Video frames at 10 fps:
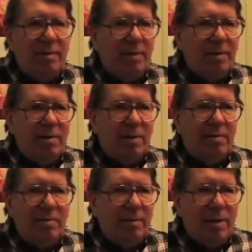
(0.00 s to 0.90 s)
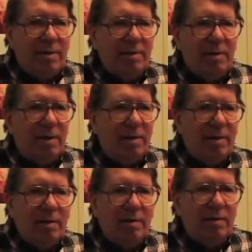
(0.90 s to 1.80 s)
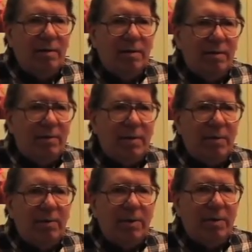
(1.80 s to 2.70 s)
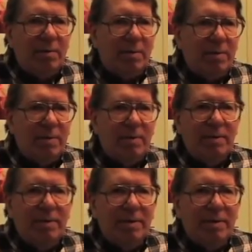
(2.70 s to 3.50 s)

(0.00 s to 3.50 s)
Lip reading: They'd start hesitating and forget where they were,